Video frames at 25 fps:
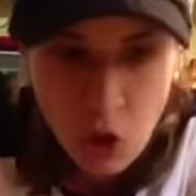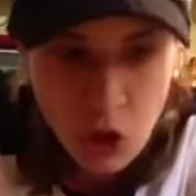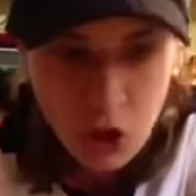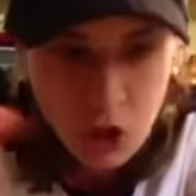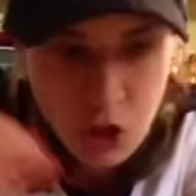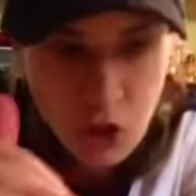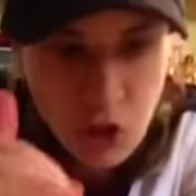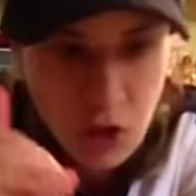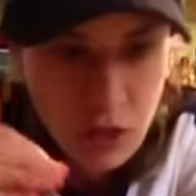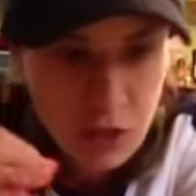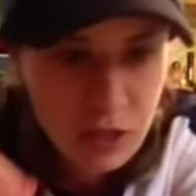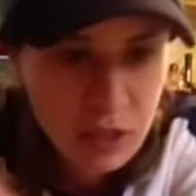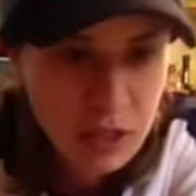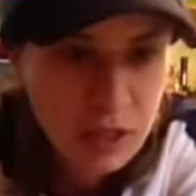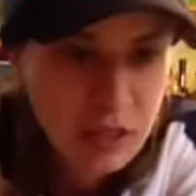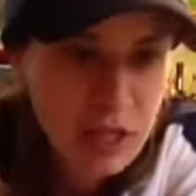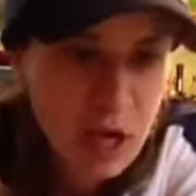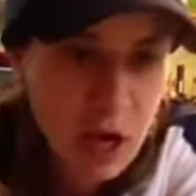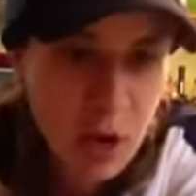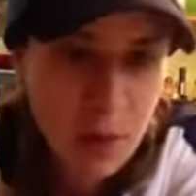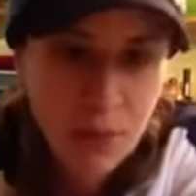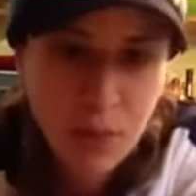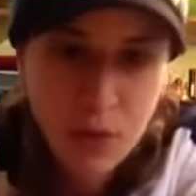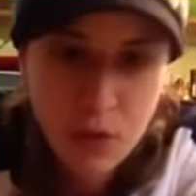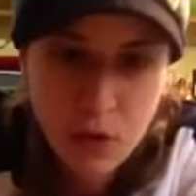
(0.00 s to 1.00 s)
also a link
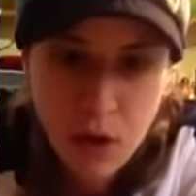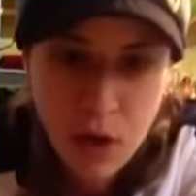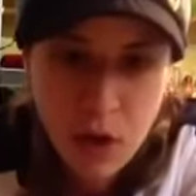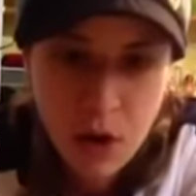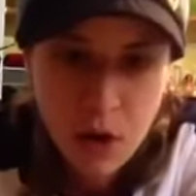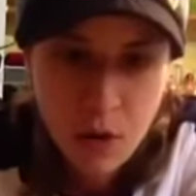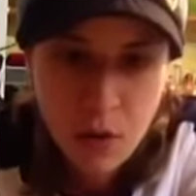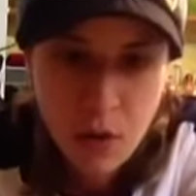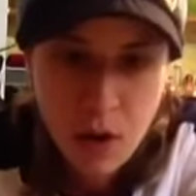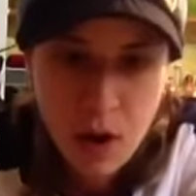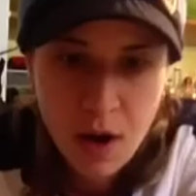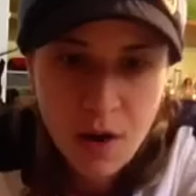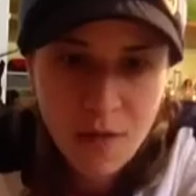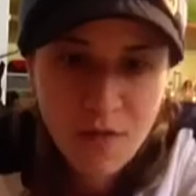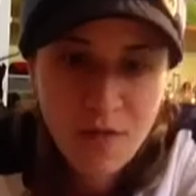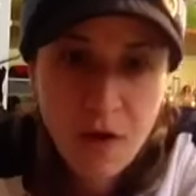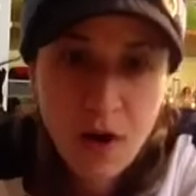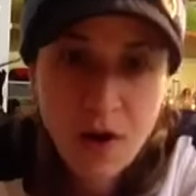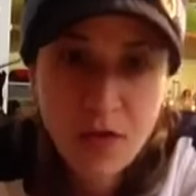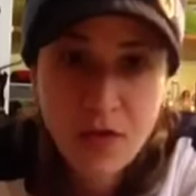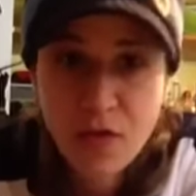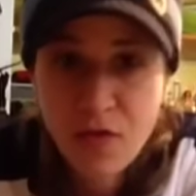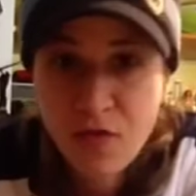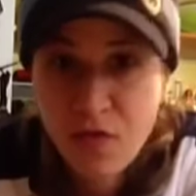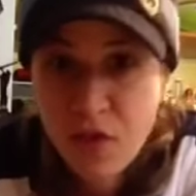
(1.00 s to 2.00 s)
down below. Uh,
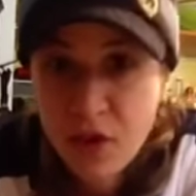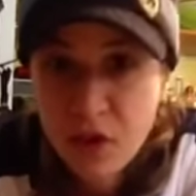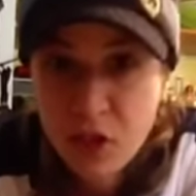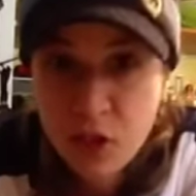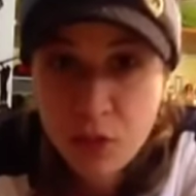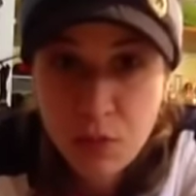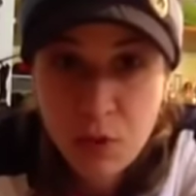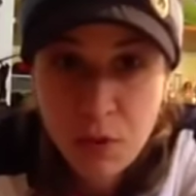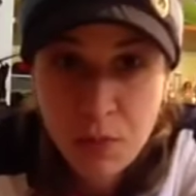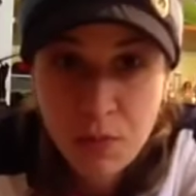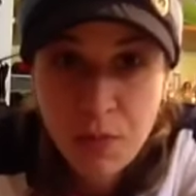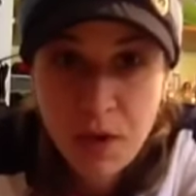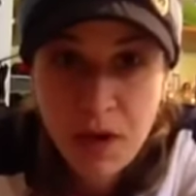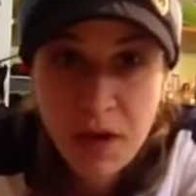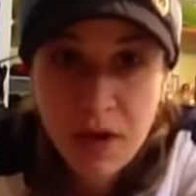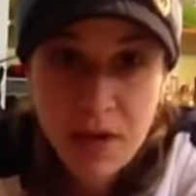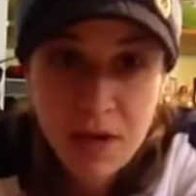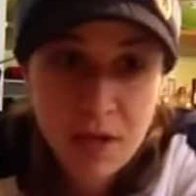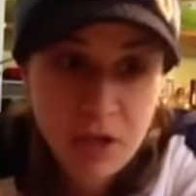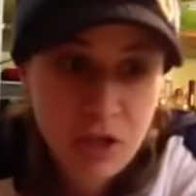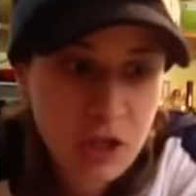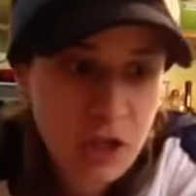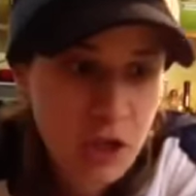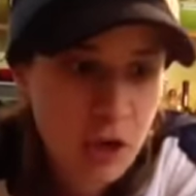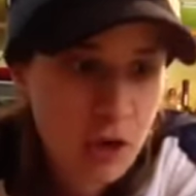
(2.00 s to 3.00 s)
find the Facebook
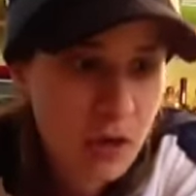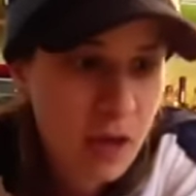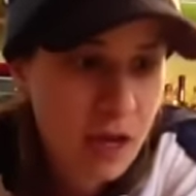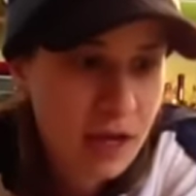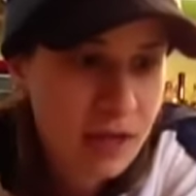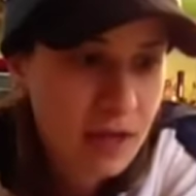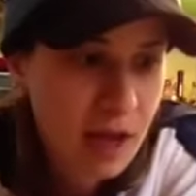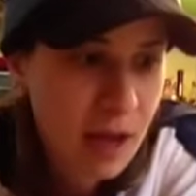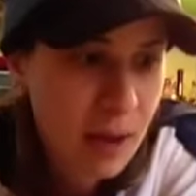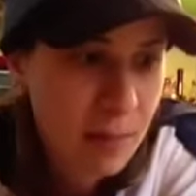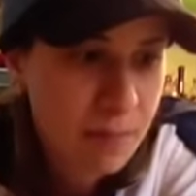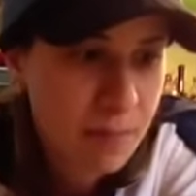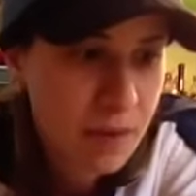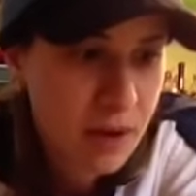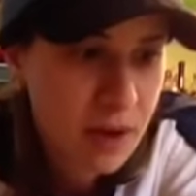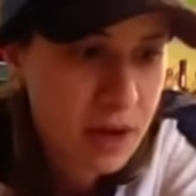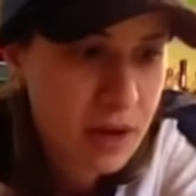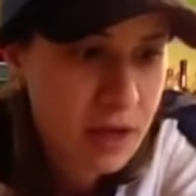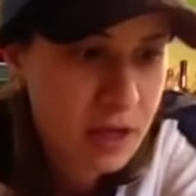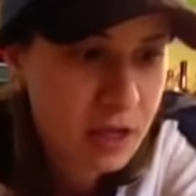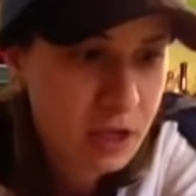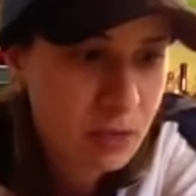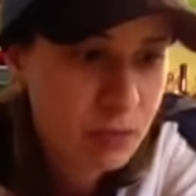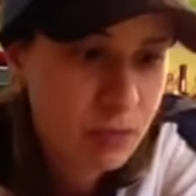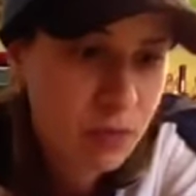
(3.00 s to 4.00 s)
page, go like that
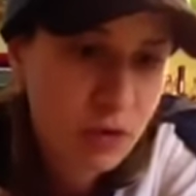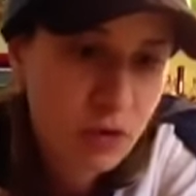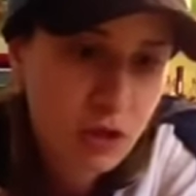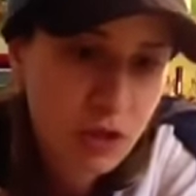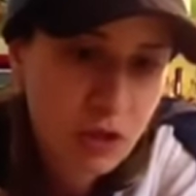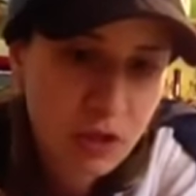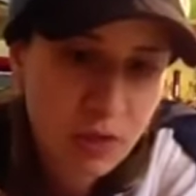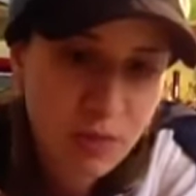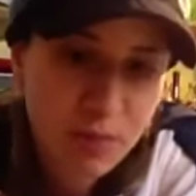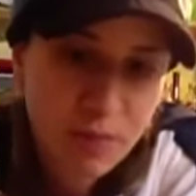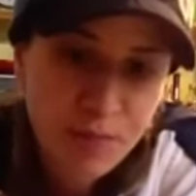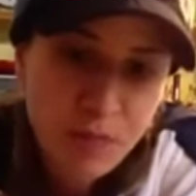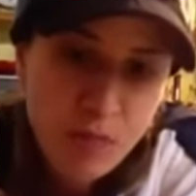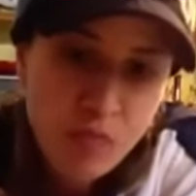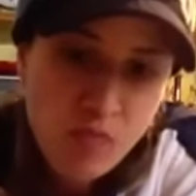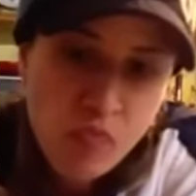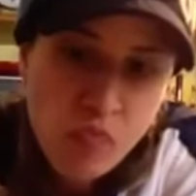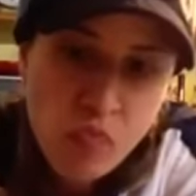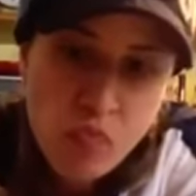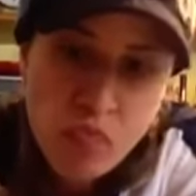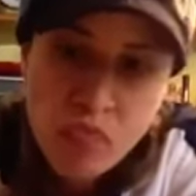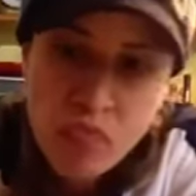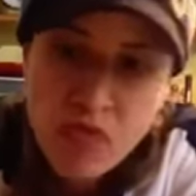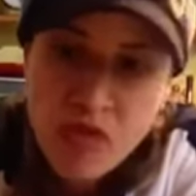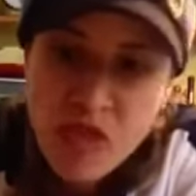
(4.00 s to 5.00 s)
page, post some
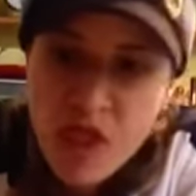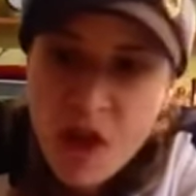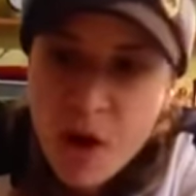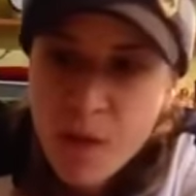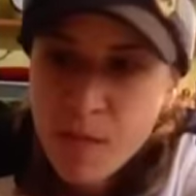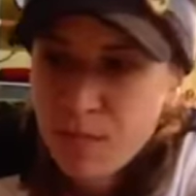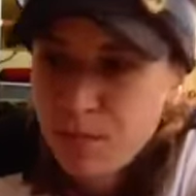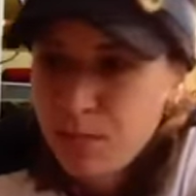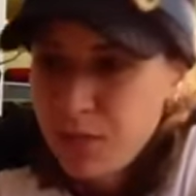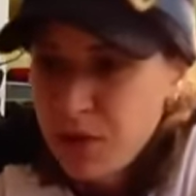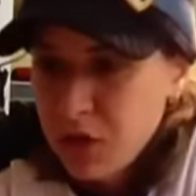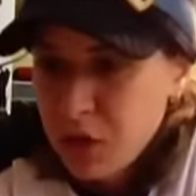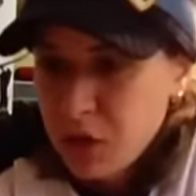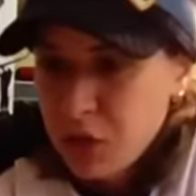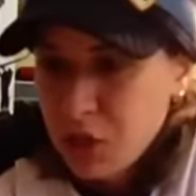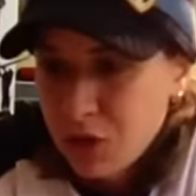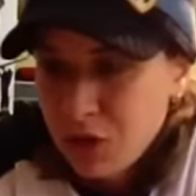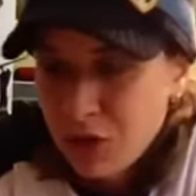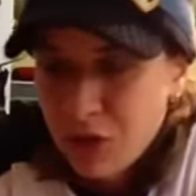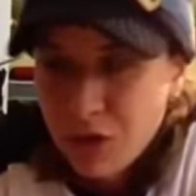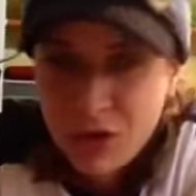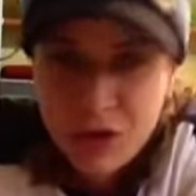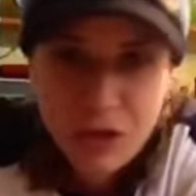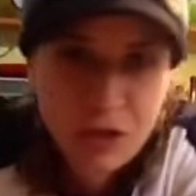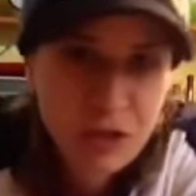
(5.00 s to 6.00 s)

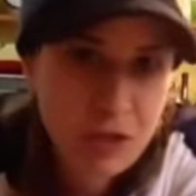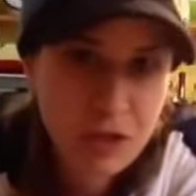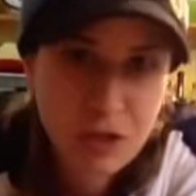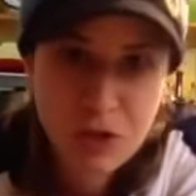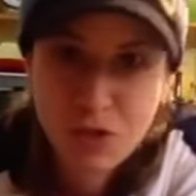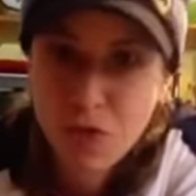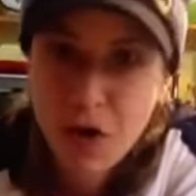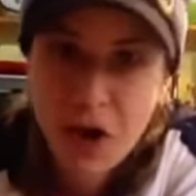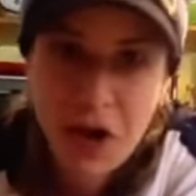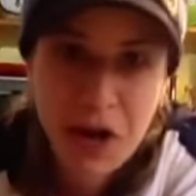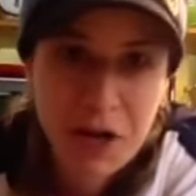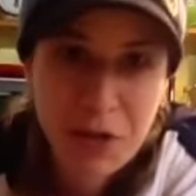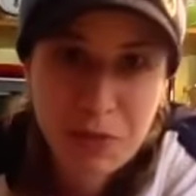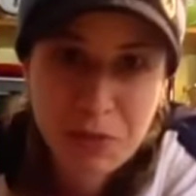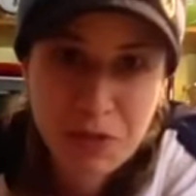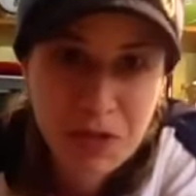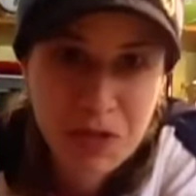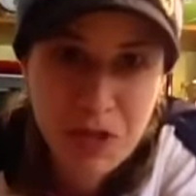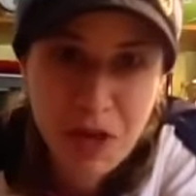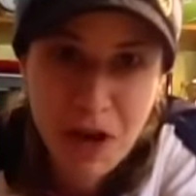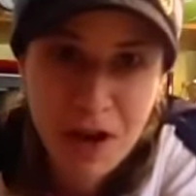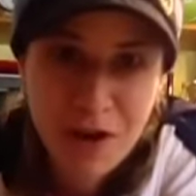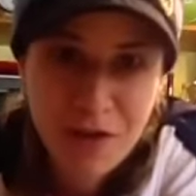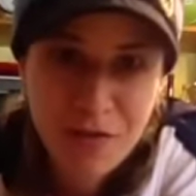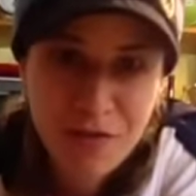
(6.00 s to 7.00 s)
pictures and just random
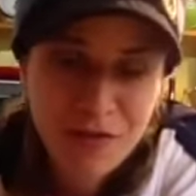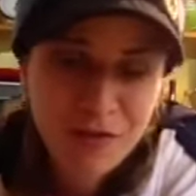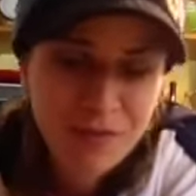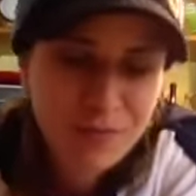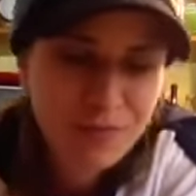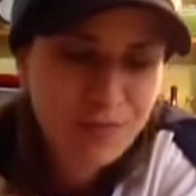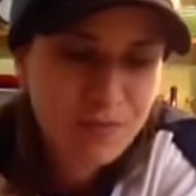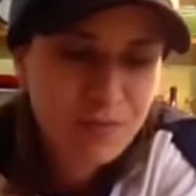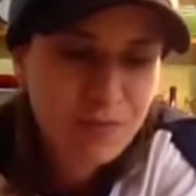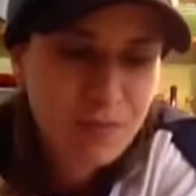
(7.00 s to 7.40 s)
stuff.